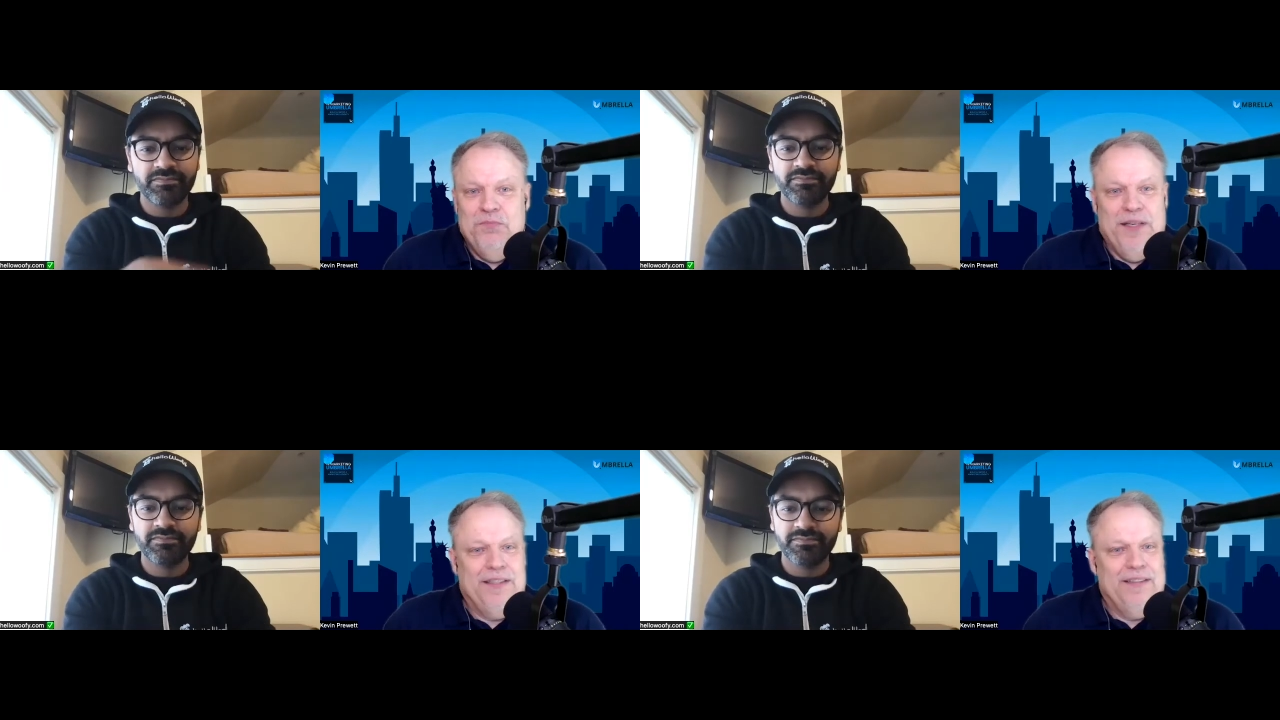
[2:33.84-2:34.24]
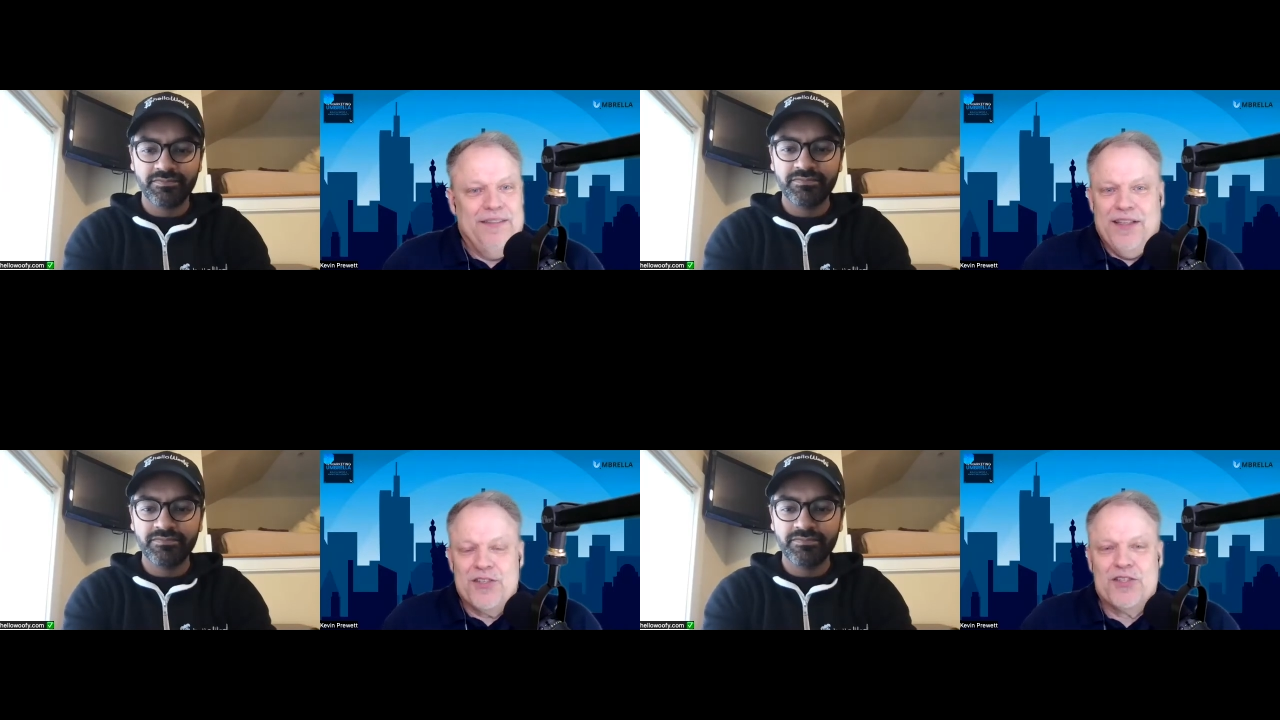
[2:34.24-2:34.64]
Speaker 1: but
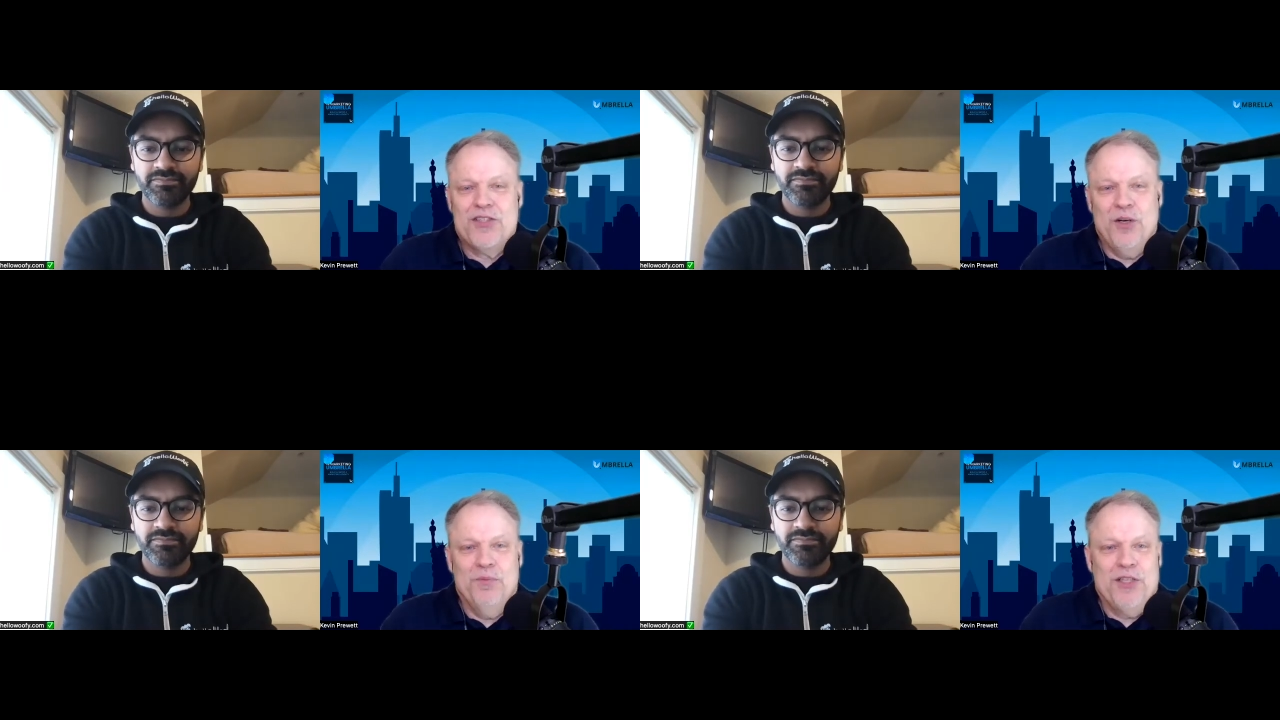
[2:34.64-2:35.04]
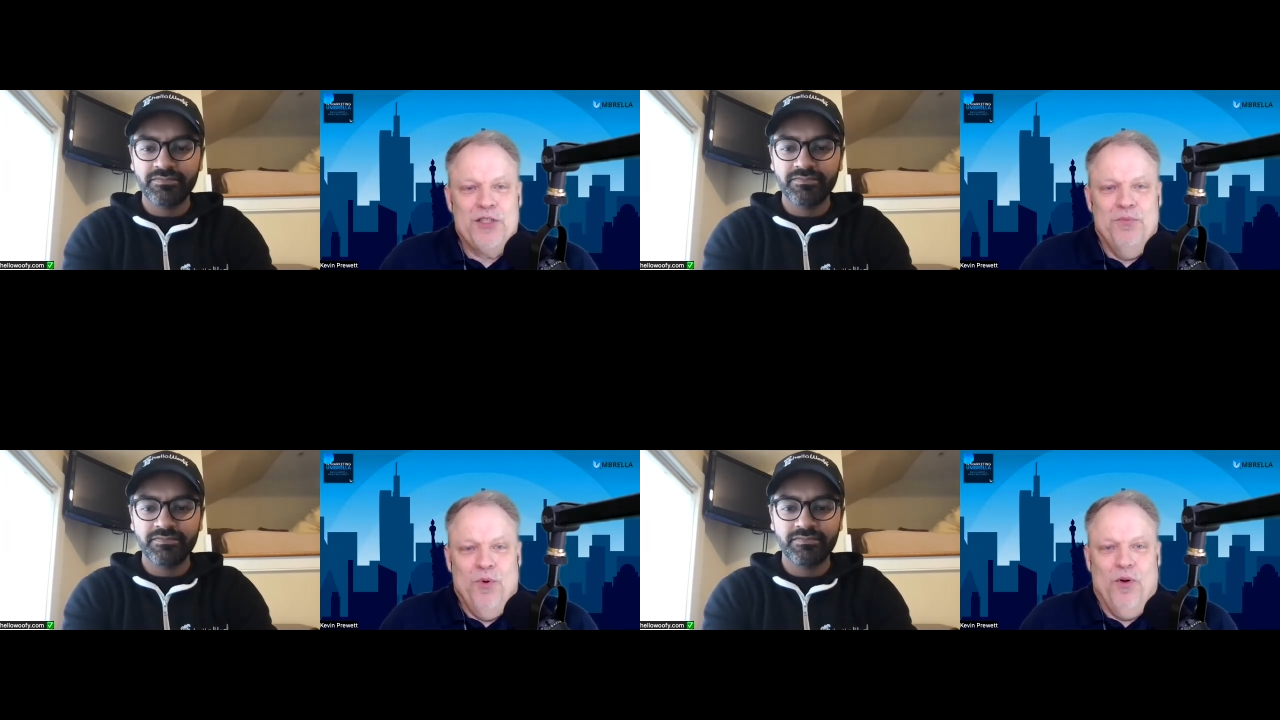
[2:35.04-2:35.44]
there's so
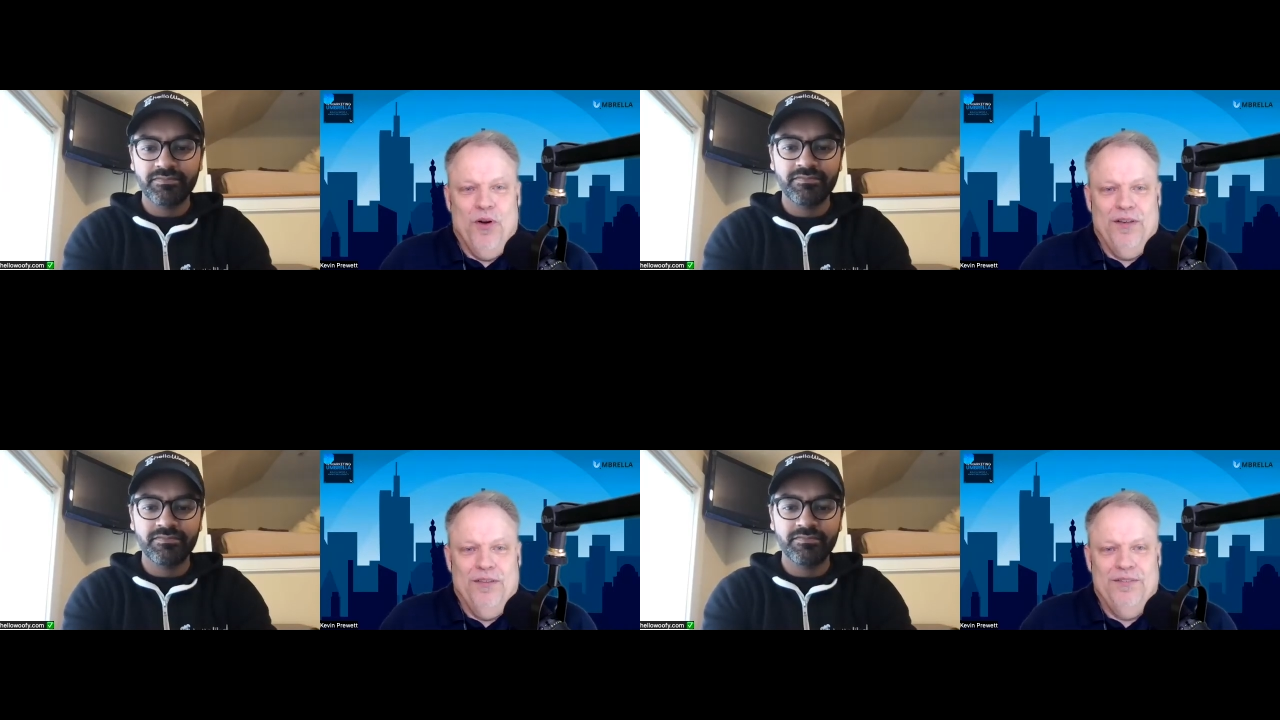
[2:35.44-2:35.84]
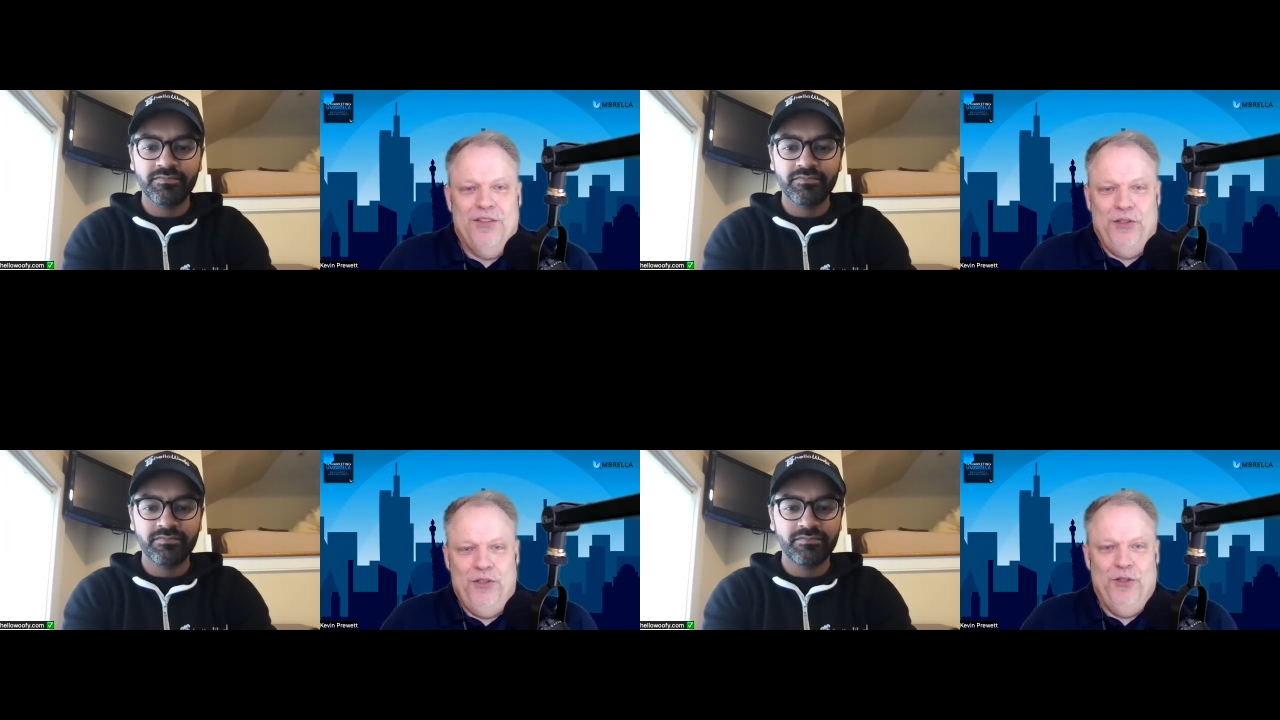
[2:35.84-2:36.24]
much more
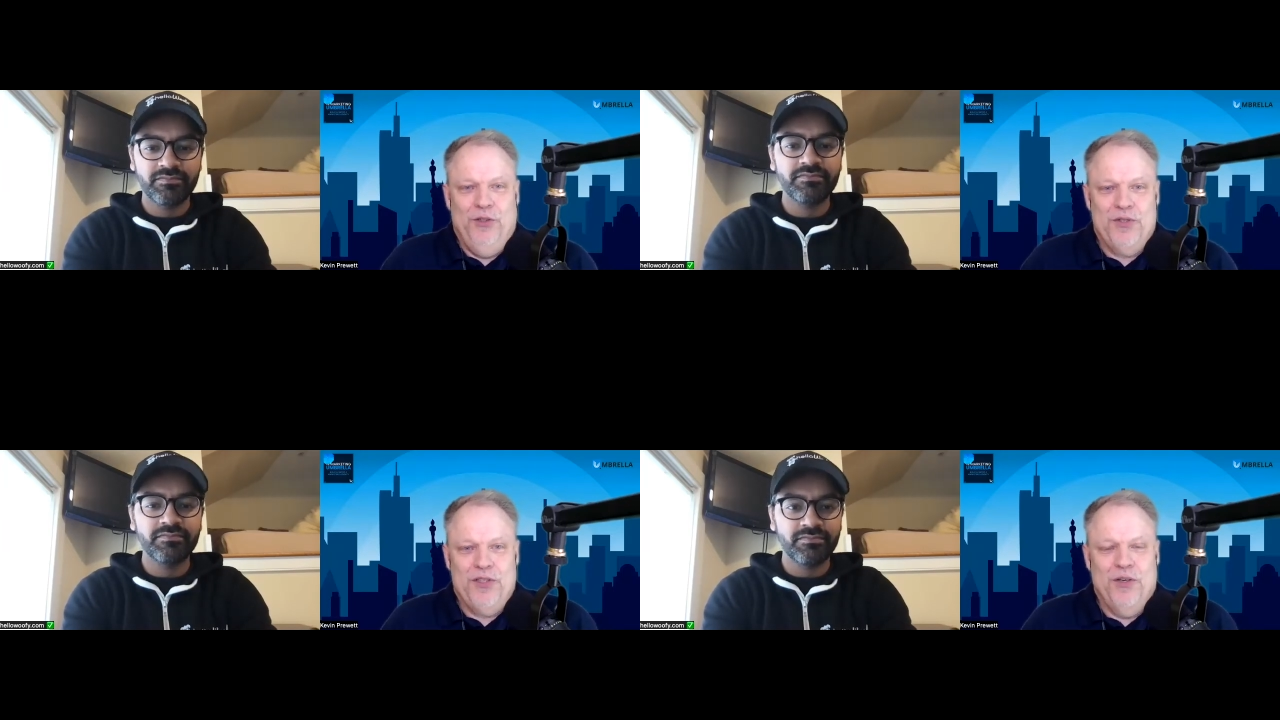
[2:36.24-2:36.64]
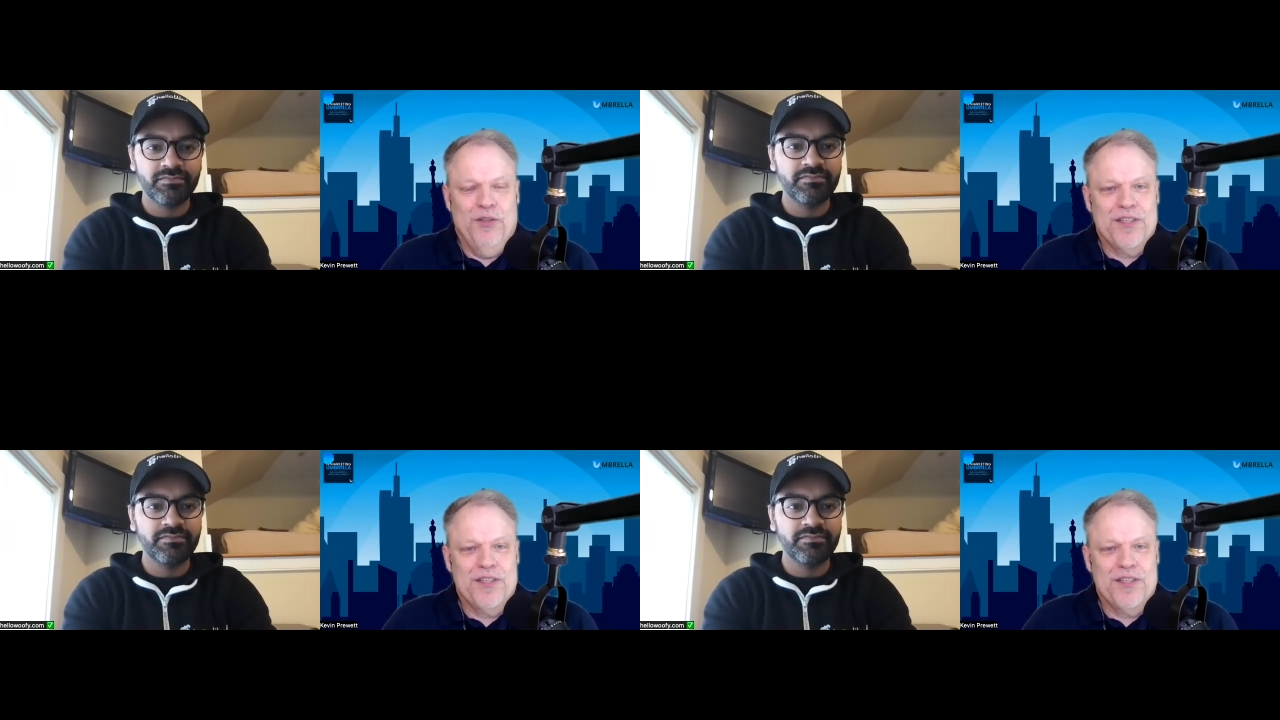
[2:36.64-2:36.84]
to you. So, is